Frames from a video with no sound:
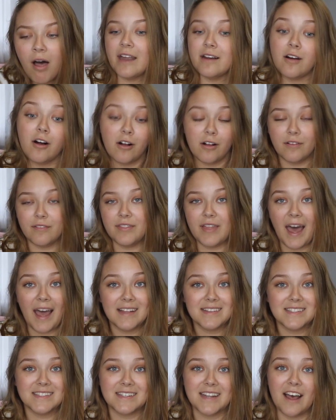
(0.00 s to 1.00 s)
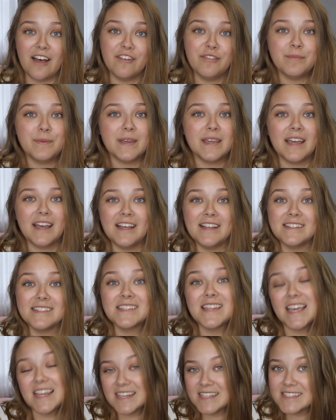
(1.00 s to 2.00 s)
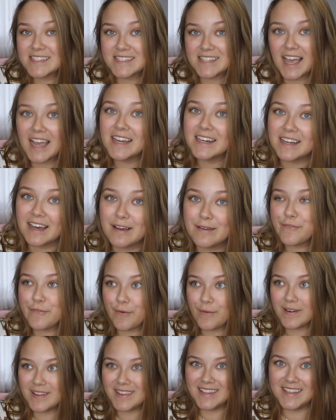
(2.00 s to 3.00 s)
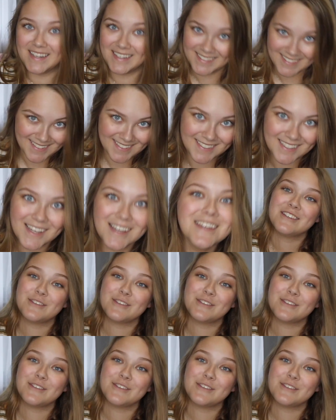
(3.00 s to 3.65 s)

and all of that stuff because they didn't sign up for this.